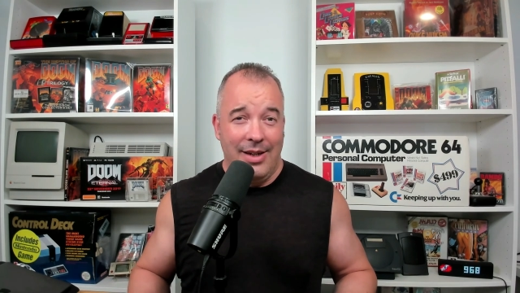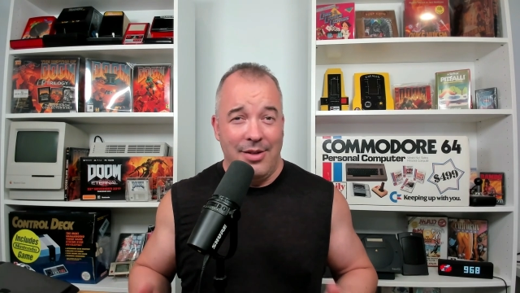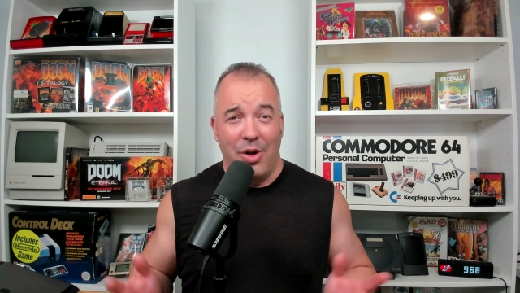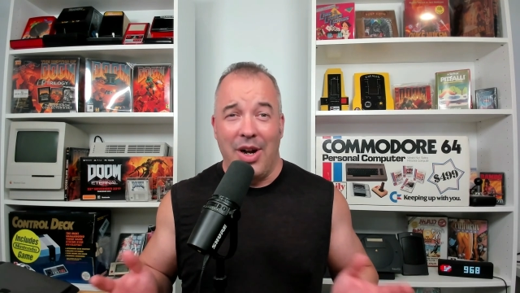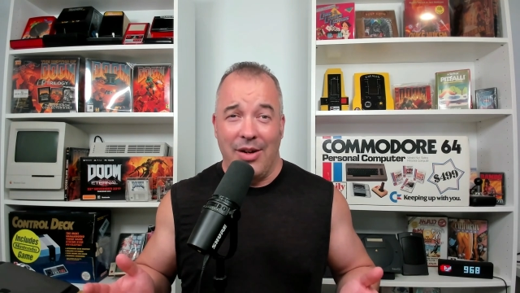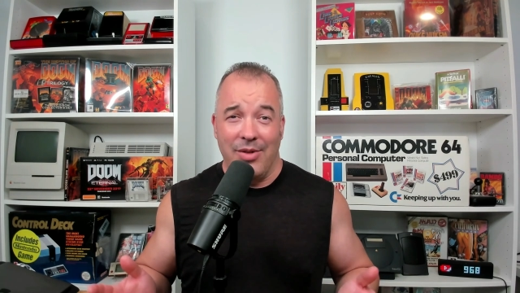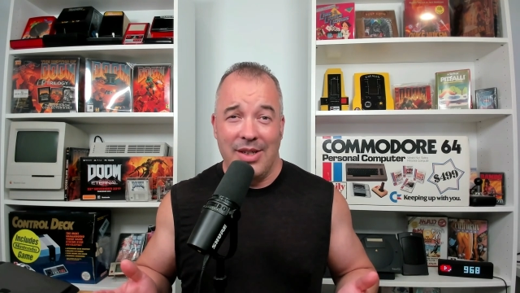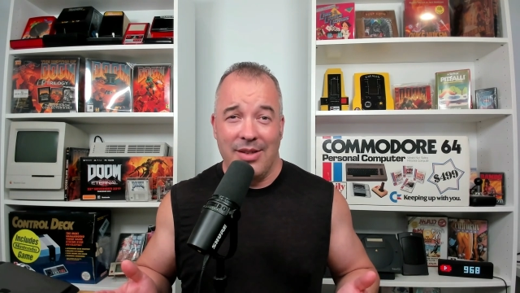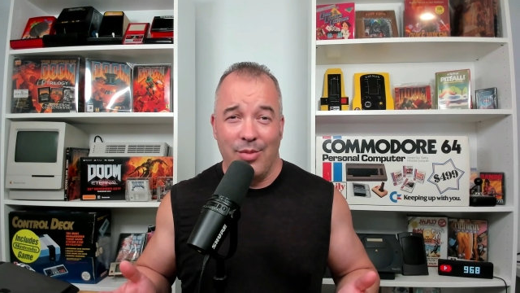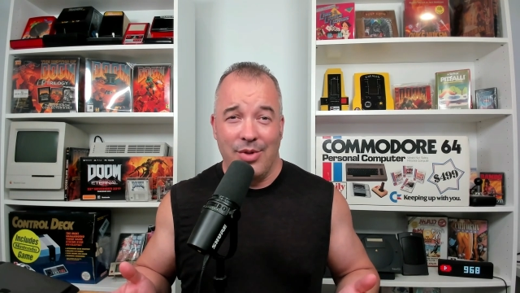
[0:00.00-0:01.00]
Not
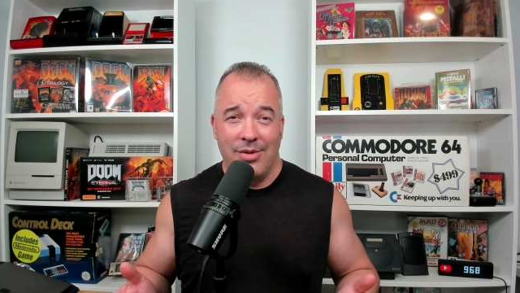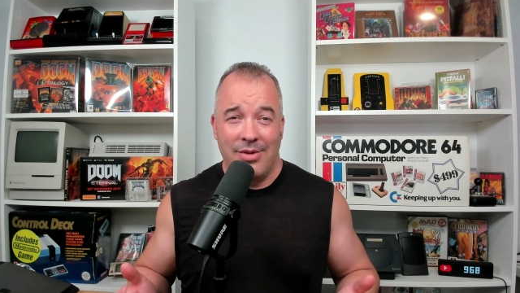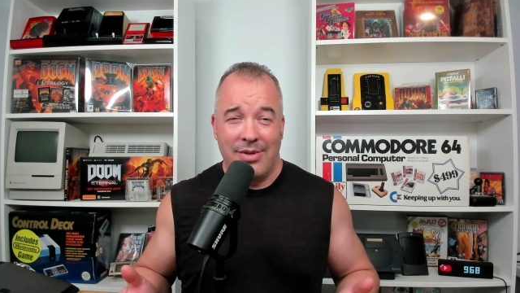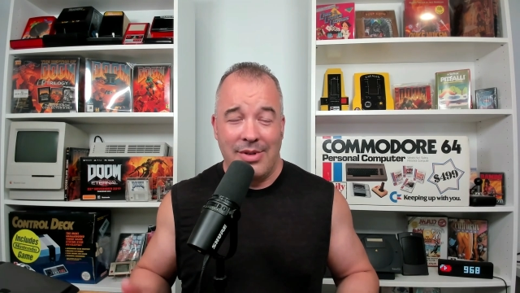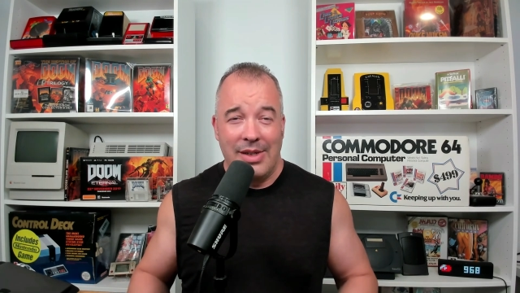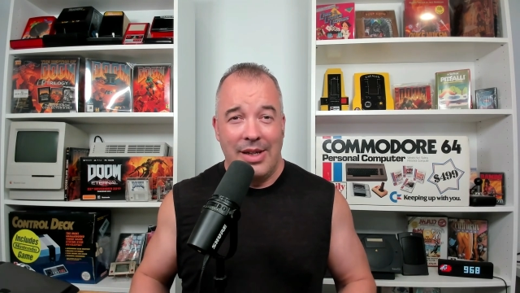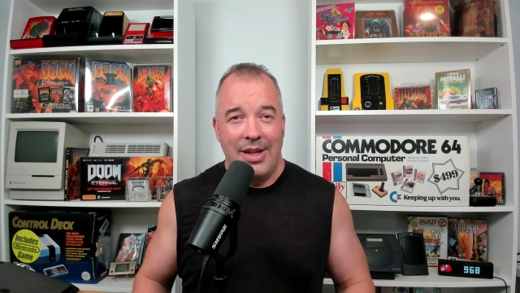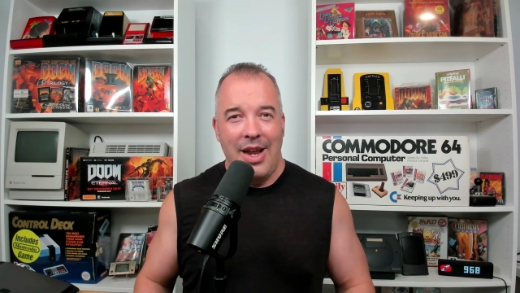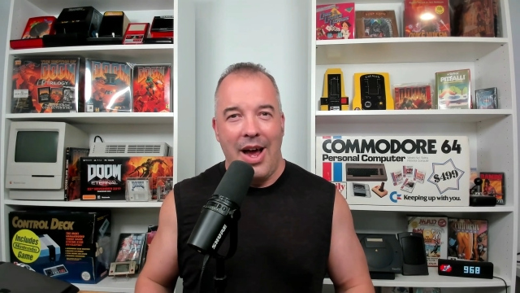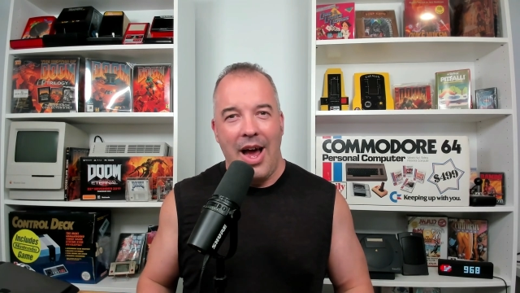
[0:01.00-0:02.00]
unreasonable.
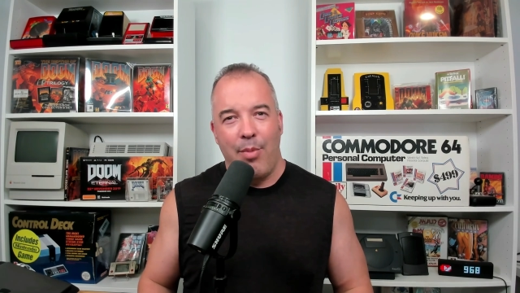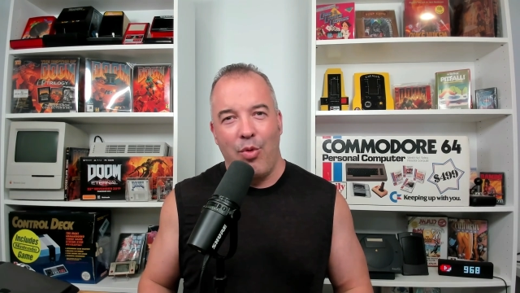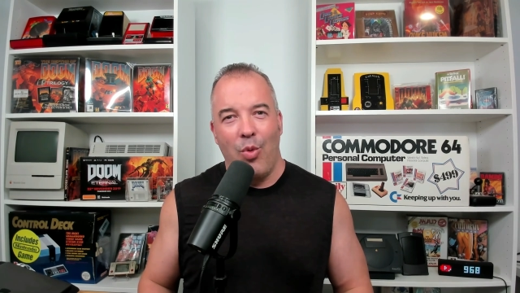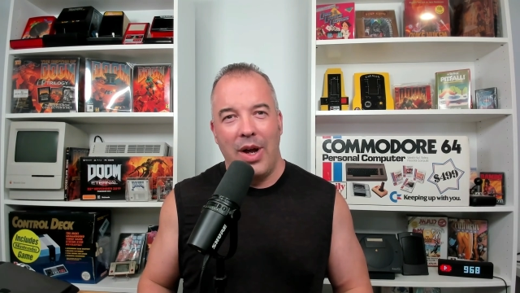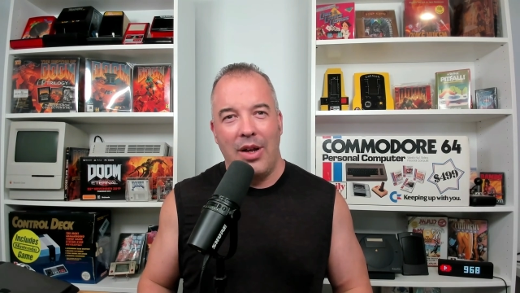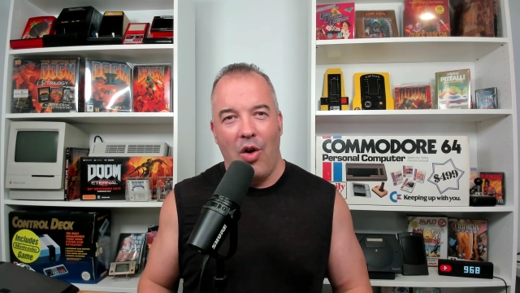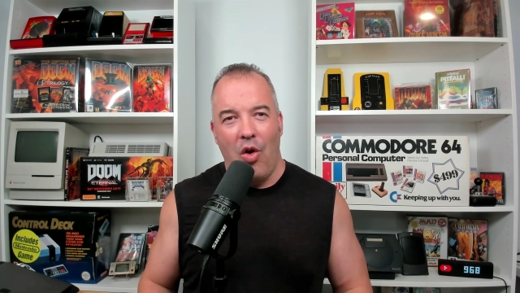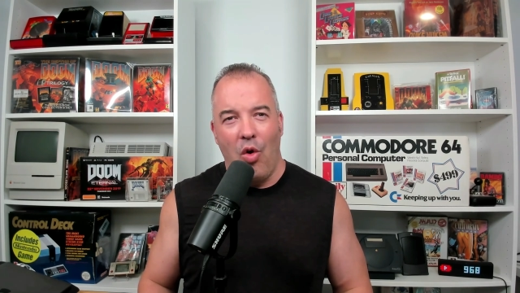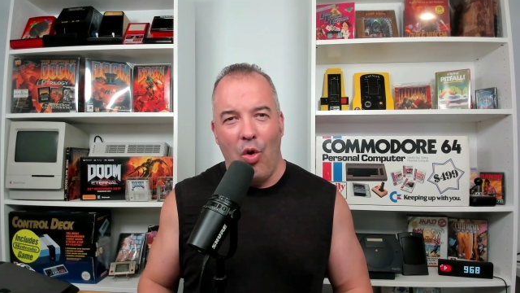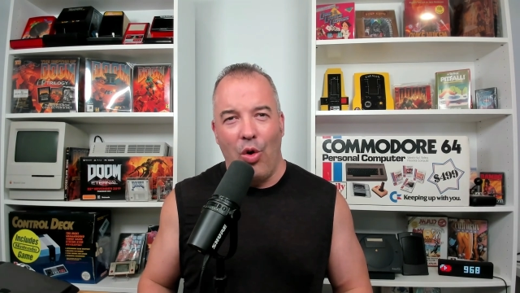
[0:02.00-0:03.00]
Now, Apple went
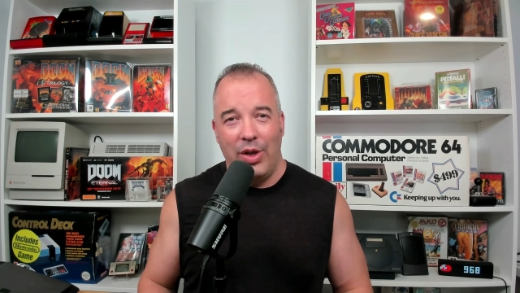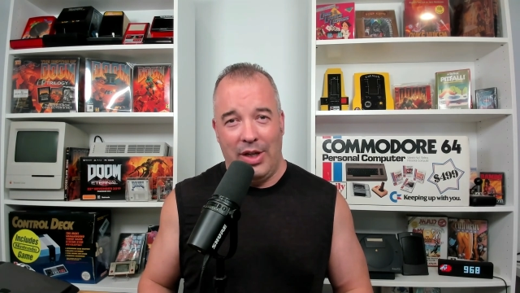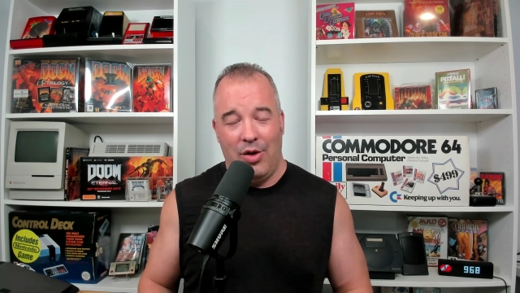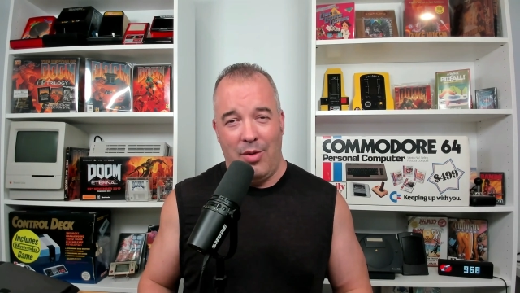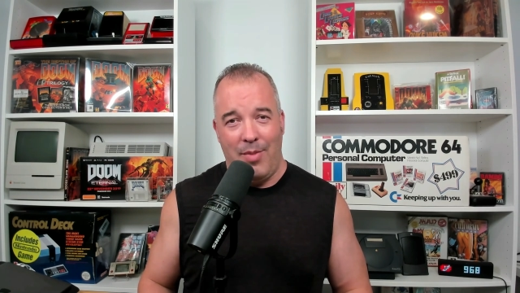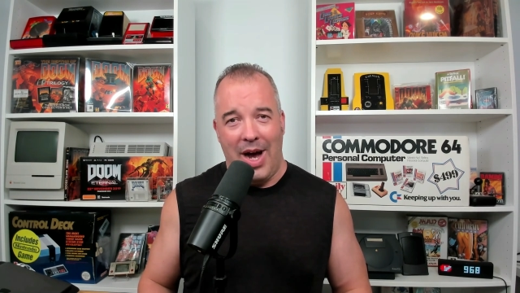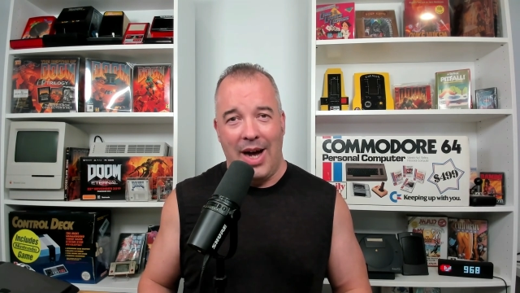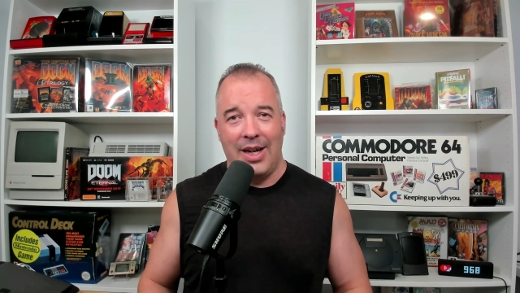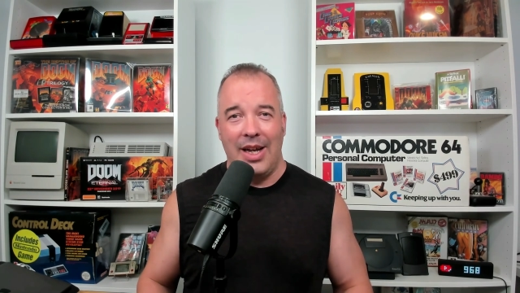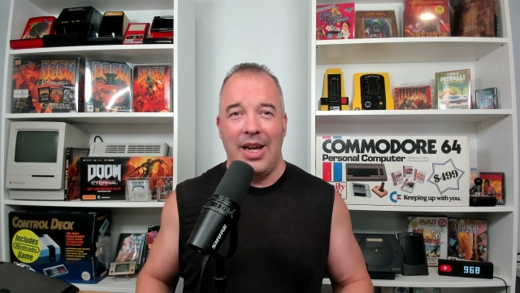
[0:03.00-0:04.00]
all in on
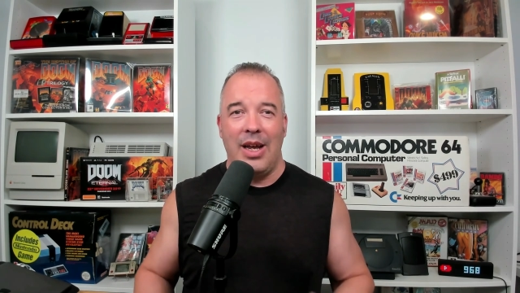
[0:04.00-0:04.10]
marketing.